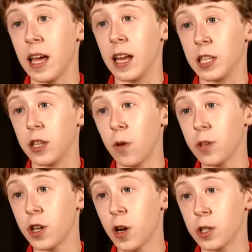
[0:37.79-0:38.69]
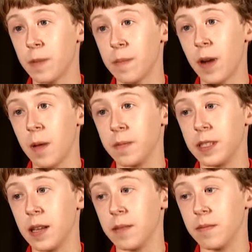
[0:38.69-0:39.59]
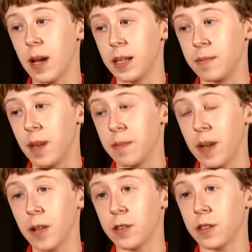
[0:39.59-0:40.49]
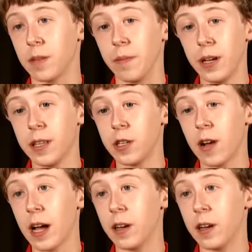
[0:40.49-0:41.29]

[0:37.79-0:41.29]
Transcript: and I told the nurse my problem, said my mouth is completely dry,